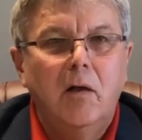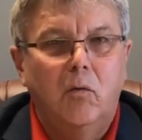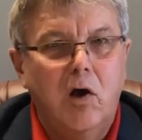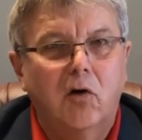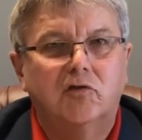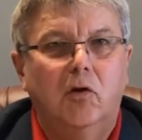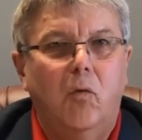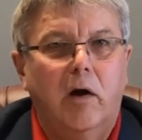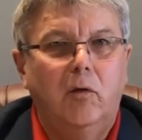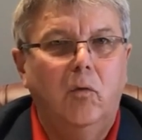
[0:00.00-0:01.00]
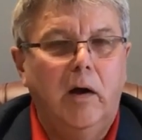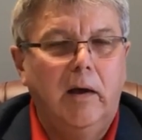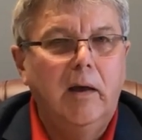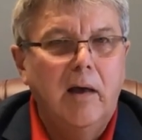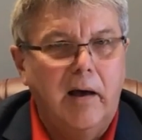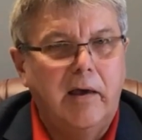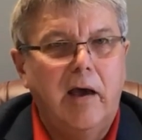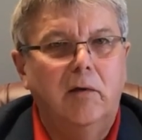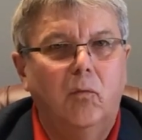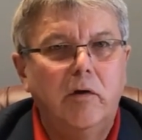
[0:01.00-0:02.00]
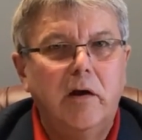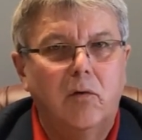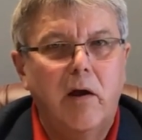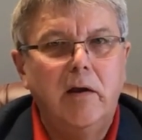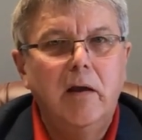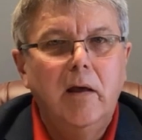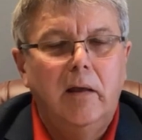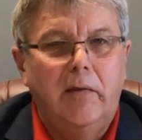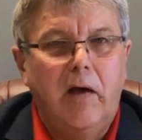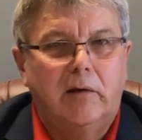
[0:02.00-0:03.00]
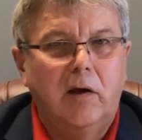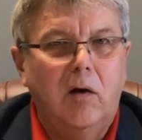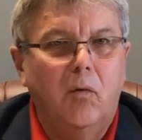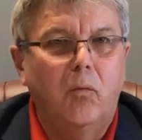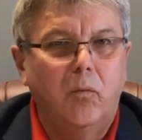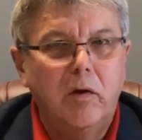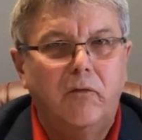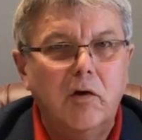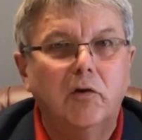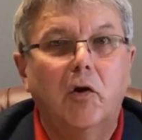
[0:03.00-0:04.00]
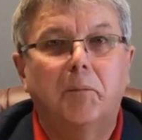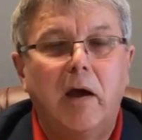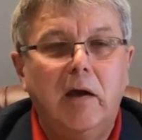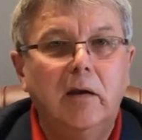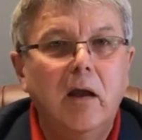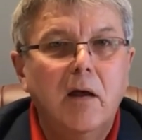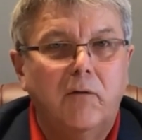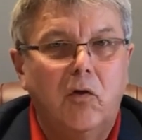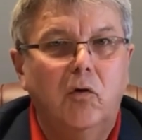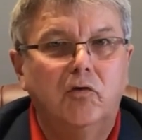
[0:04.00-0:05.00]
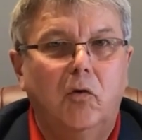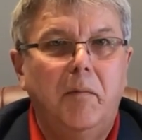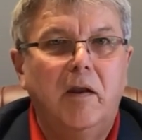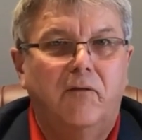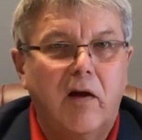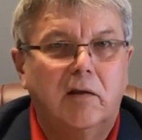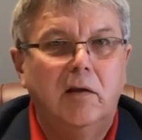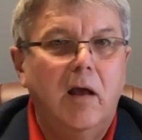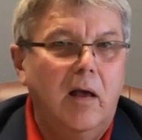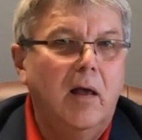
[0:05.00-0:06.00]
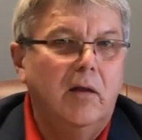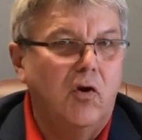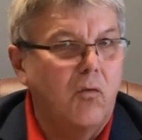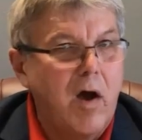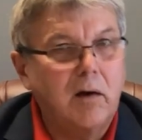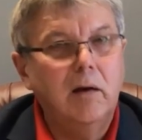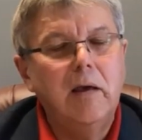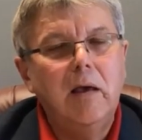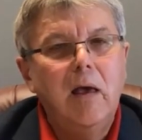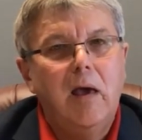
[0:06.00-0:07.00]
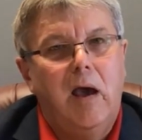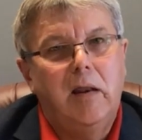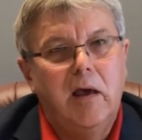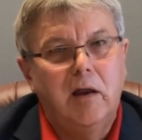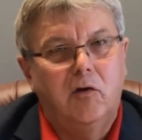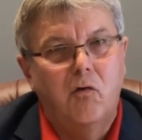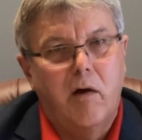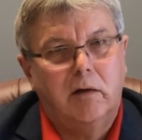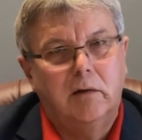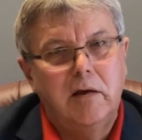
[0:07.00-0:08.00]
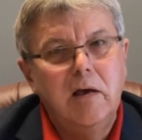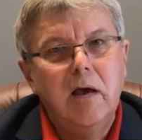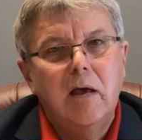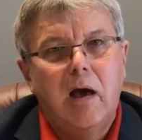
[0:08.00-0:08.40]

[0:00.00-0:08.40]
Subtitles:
We also want to, again, reiterate that we feel your pain for those who have been affected directly and indirectly